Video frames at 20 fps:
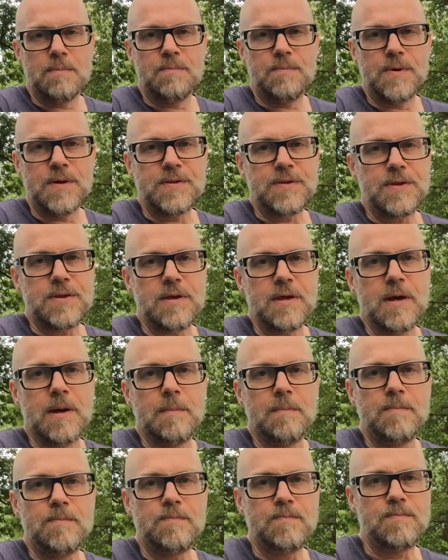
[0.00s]
But
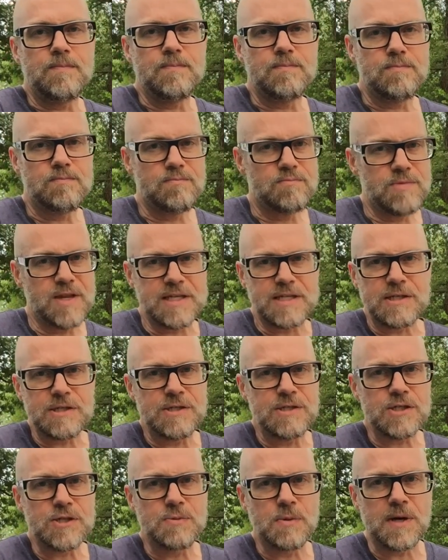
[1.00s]
this is
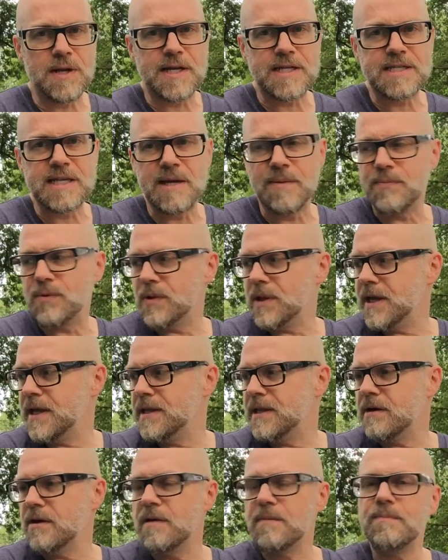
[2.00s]
just one example, and
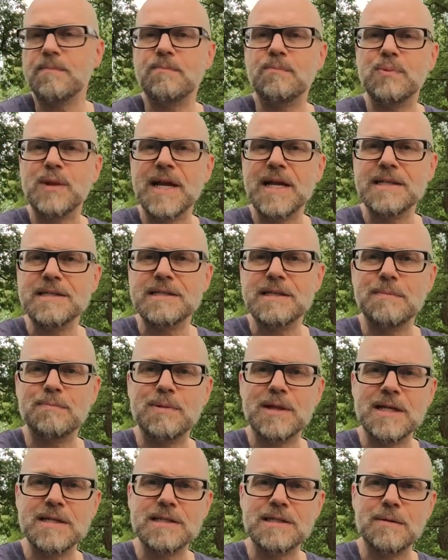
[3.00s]
there are
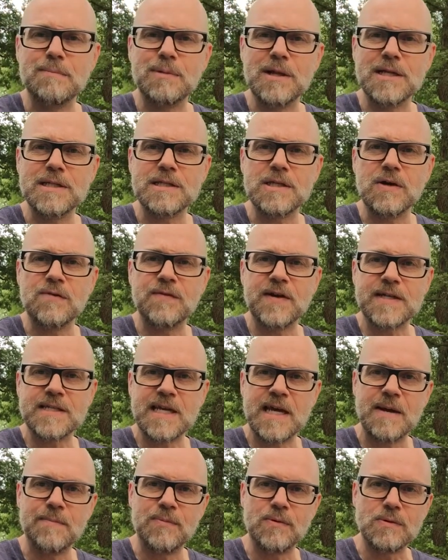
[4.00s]
plenty of
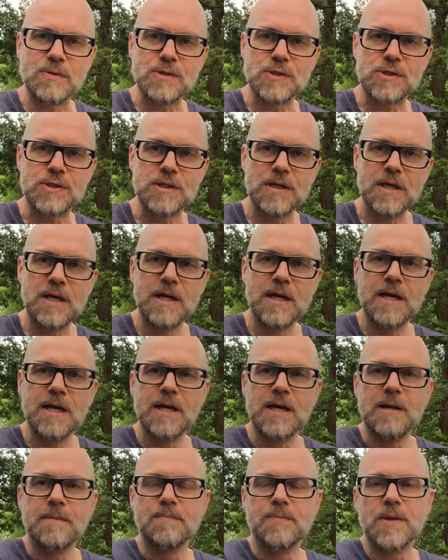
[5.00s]
examples
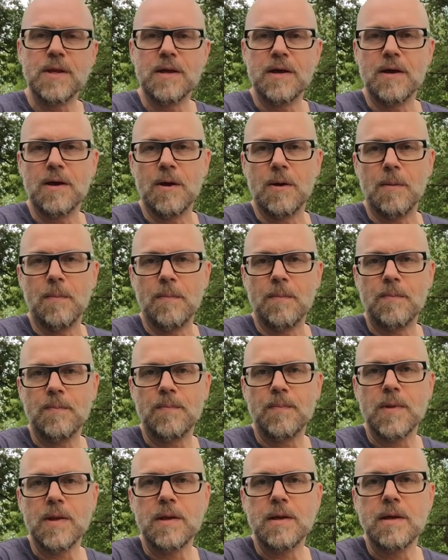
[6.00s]

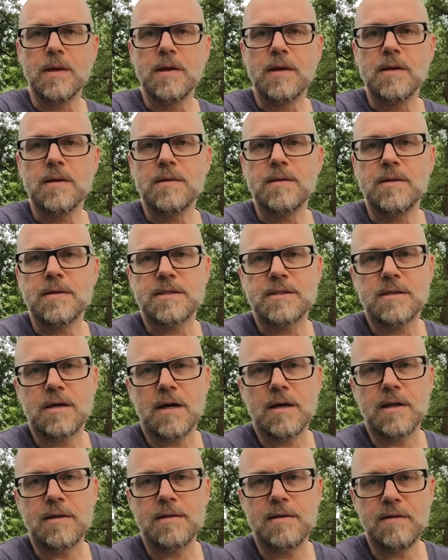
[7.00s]
that's
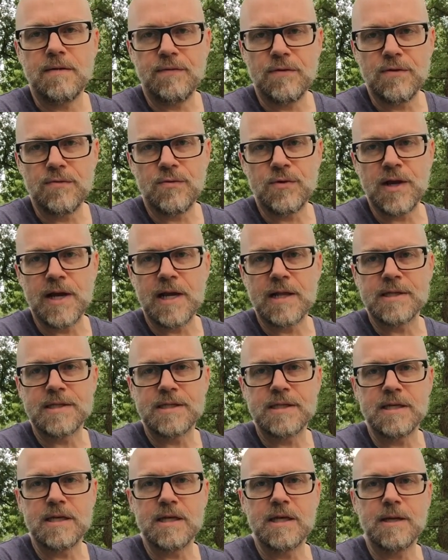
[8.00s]
got a different
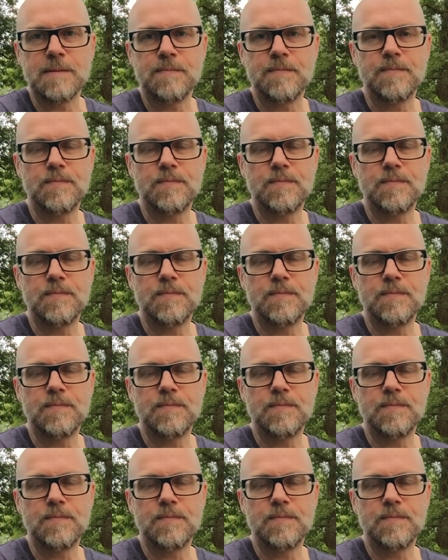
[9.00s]
reality